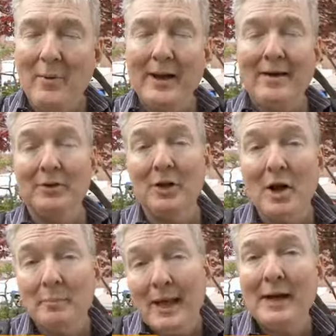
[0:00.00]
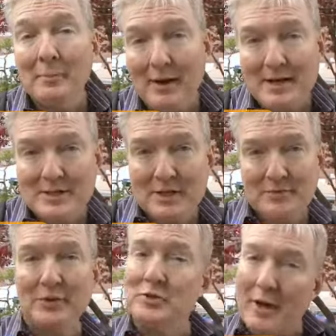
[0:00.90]
we have a long planning process
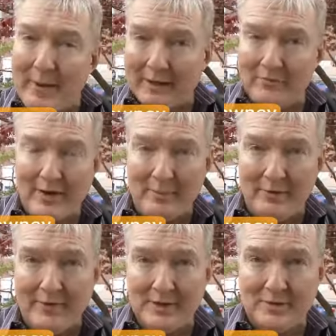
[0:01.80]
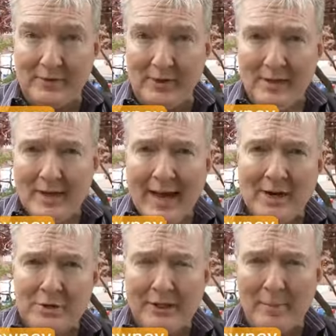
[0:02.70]
for the Tribeca Family Festival. I
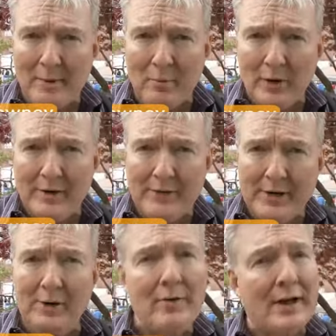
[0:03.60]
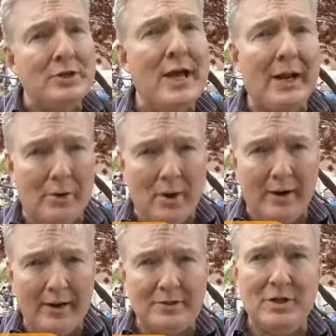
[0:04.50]
actually come on board every year around
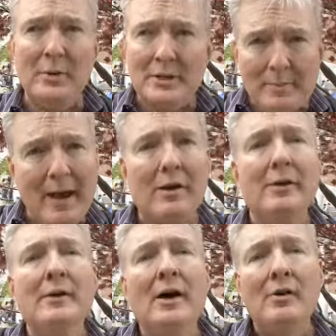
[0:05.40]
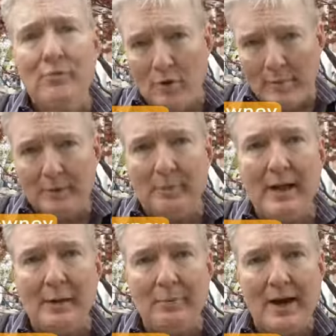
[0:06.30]
January, so it's about a four-month
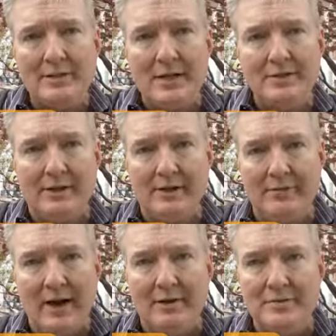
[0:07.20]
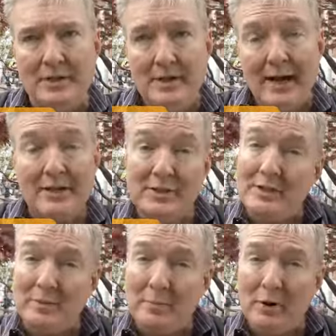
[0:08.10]
planning process that involves
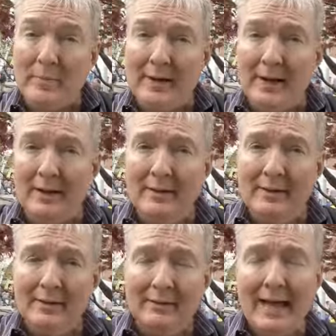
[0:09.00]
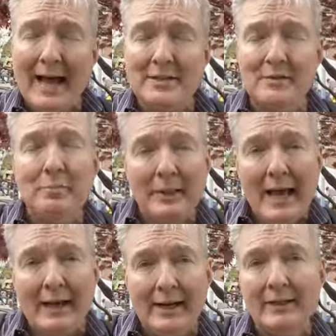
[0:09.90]
extensive permitting, lots of
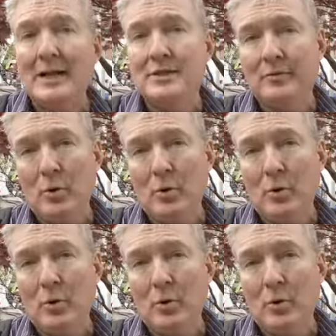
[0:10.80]
planning, lots of